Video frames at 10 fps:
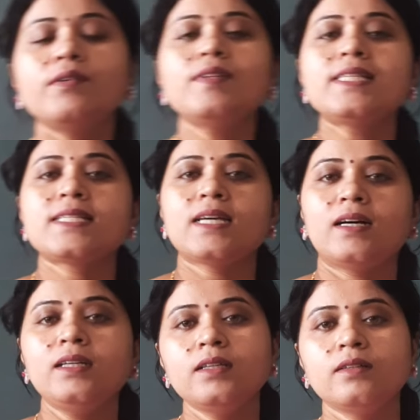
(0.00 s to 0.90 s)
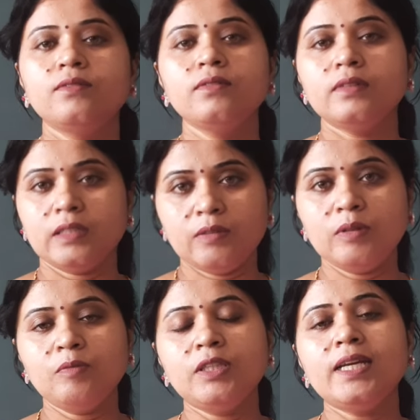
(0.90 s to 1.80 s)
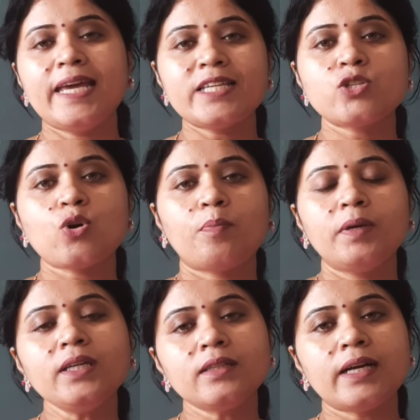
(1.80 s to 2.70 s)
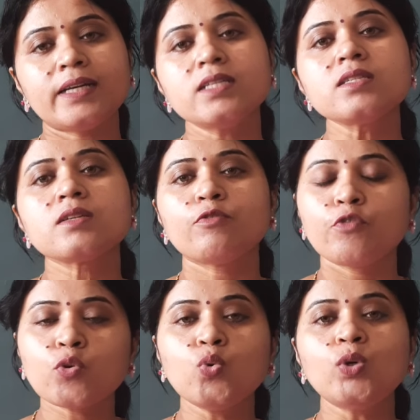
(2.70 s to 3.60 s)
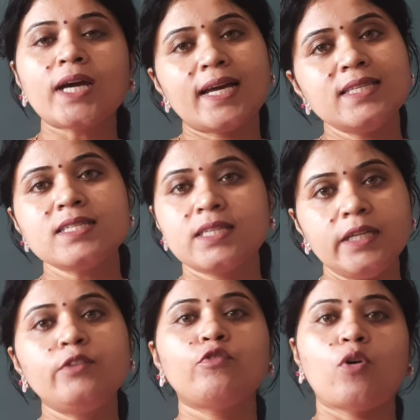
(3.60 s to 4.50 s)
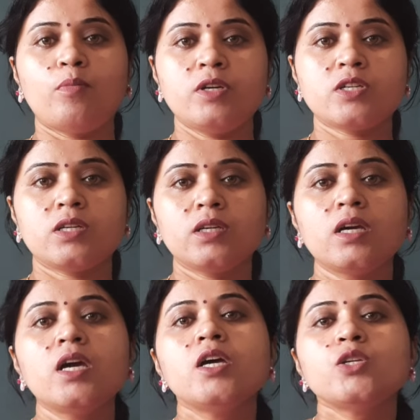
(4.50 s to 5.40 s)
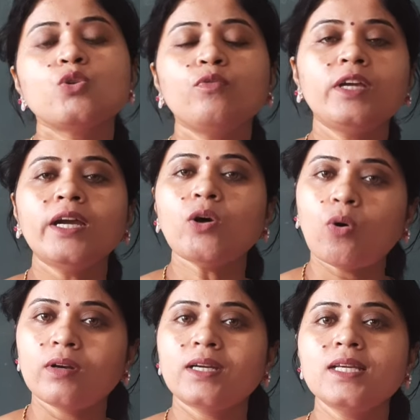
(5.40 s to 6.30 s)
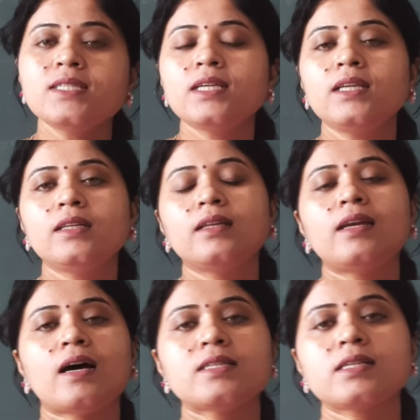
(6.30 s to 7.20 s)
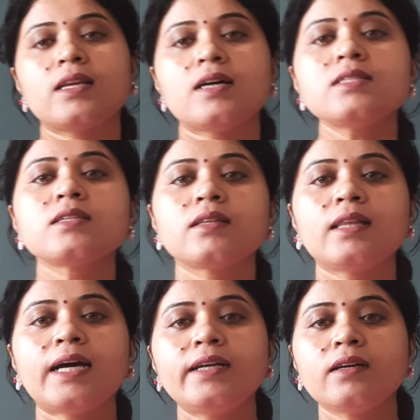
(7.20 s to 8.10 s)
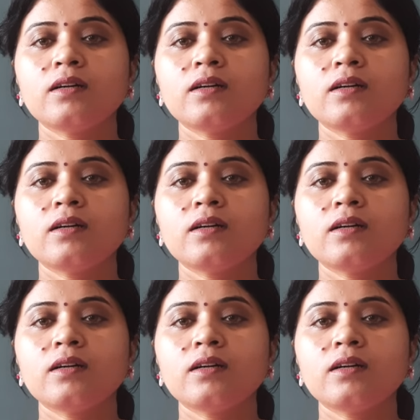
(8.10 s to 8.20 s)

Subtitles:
we will start with the next topic, that is fruit and seed formation. So we had already seen in the last class that